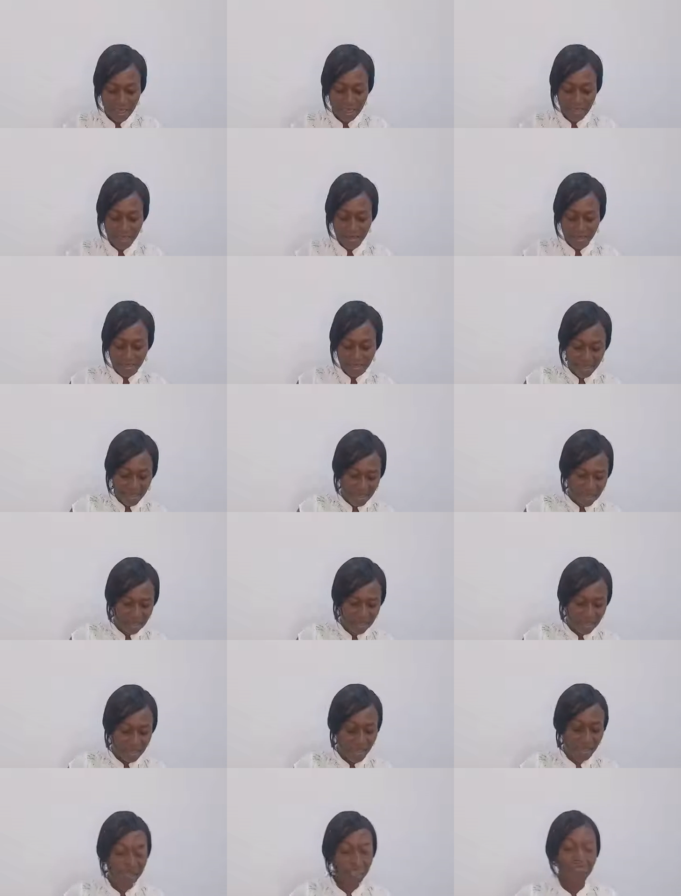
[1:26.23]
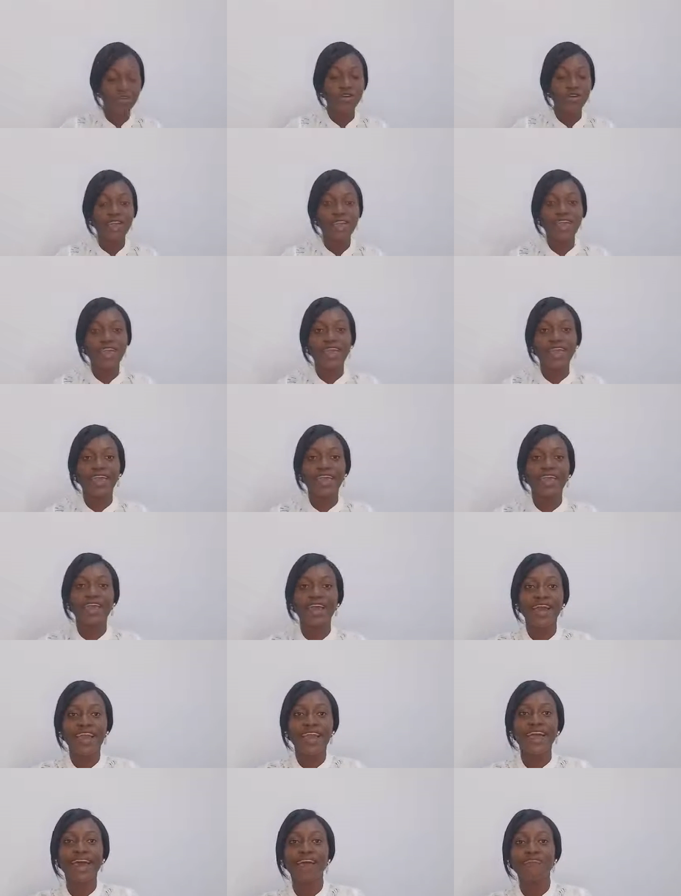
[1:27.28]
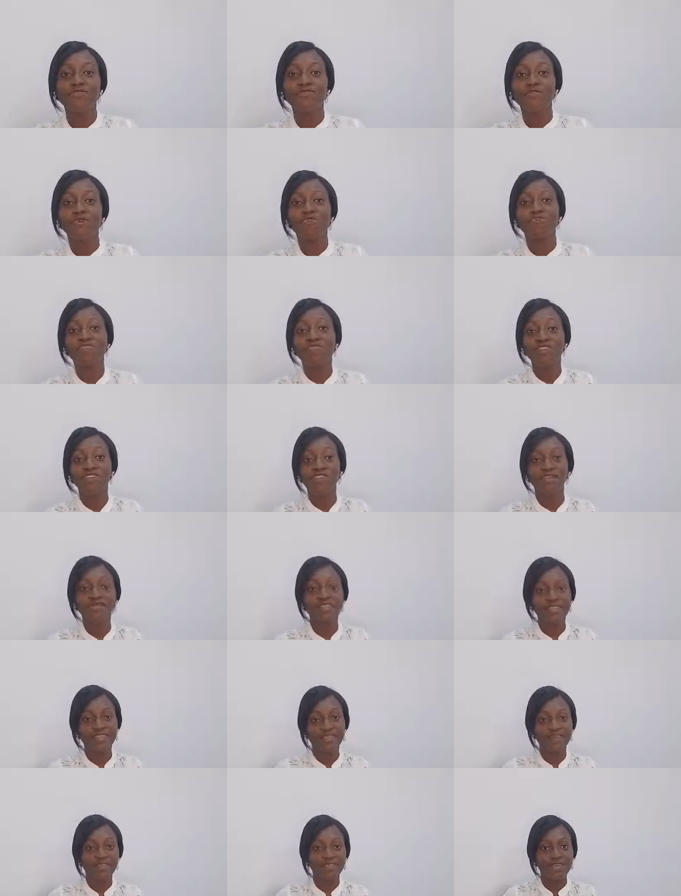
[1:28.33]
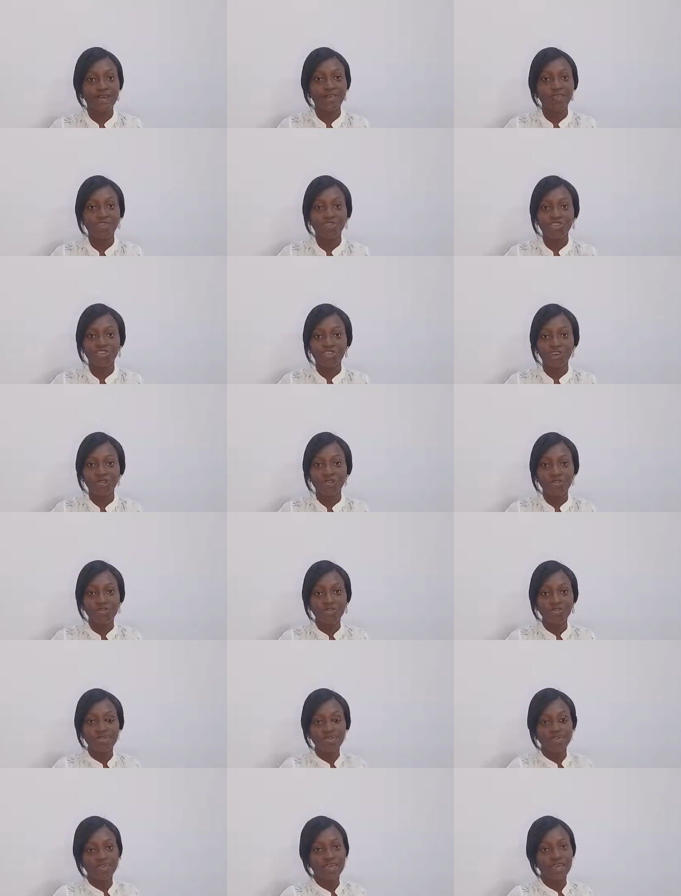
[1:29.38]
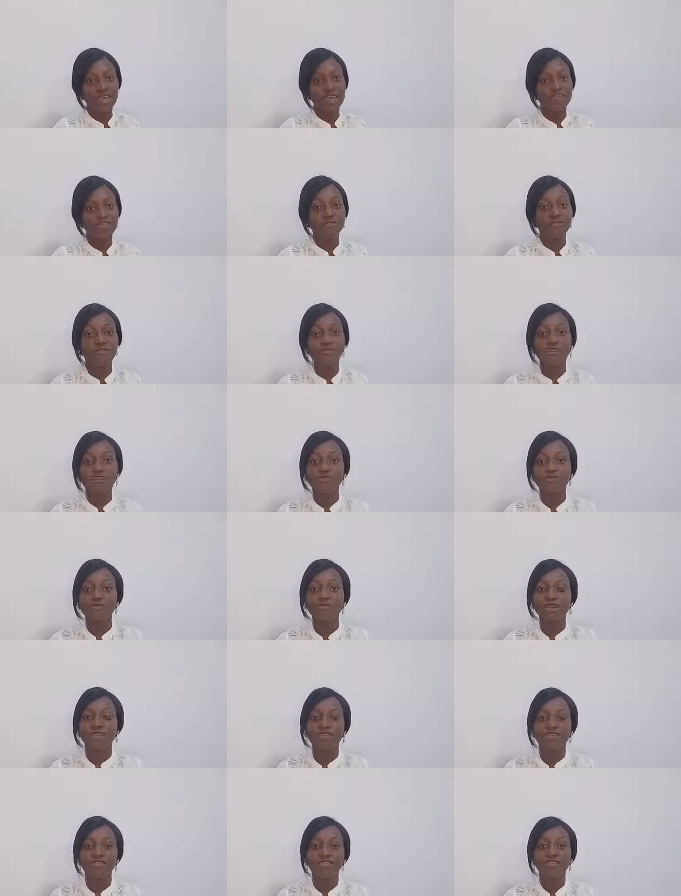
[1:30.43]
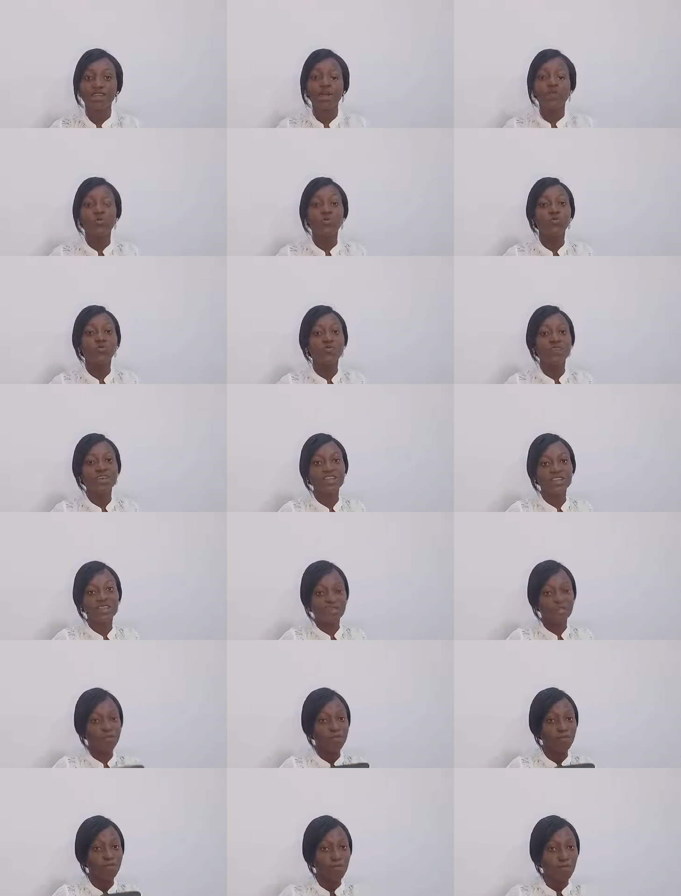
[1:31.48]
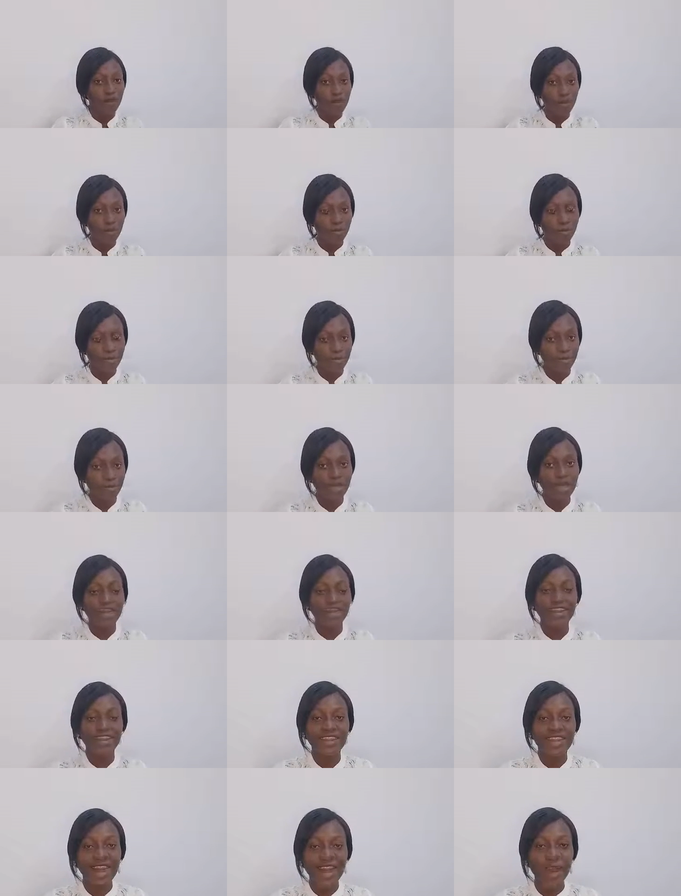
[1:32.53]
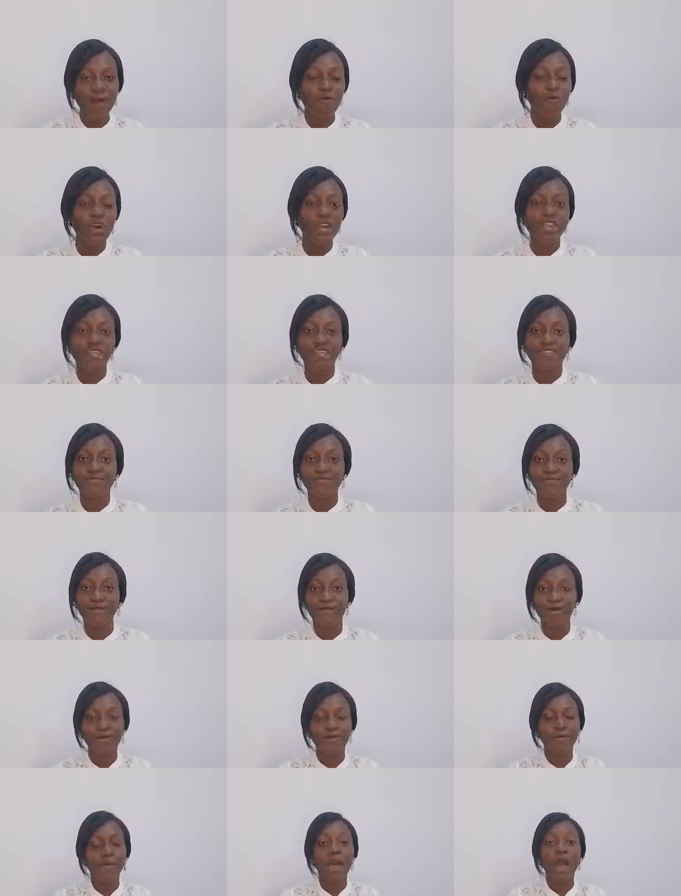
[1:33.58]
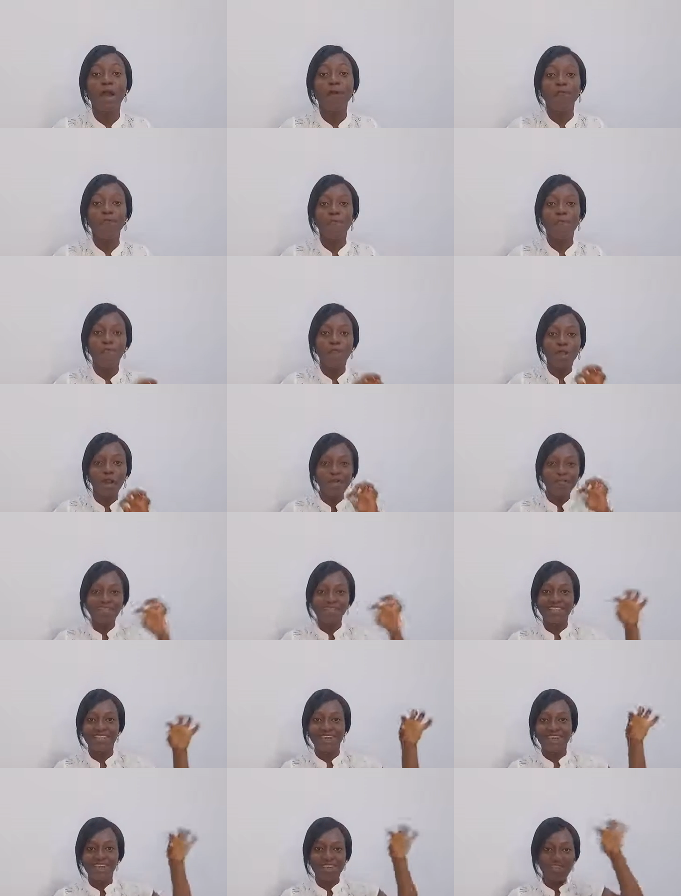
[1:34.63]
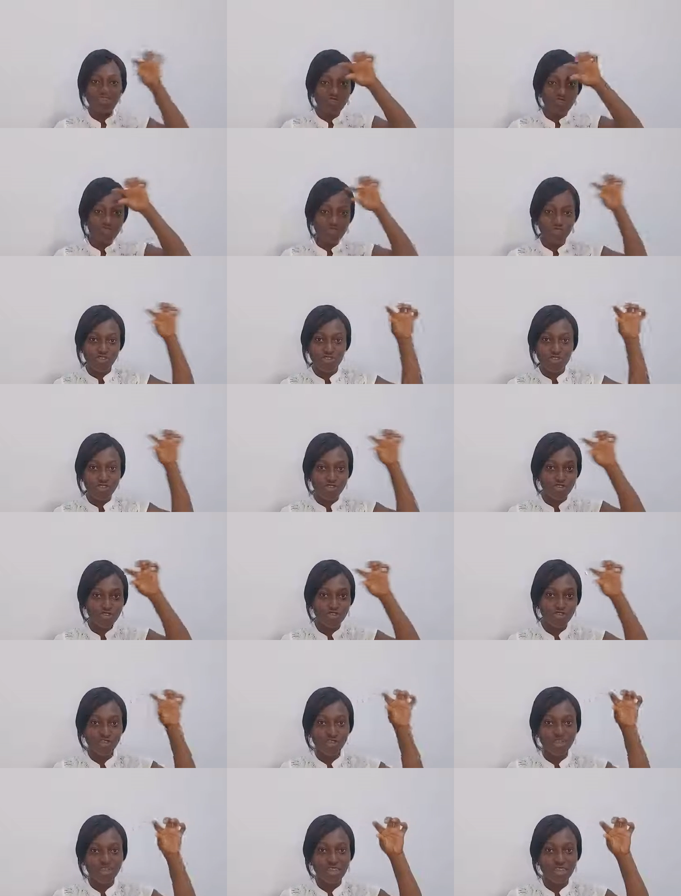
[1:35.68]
Okay, so here I have some reading tips I'll be sharing today, and the first one is read the blurb. Now, what is blurb? Blurb is that introduction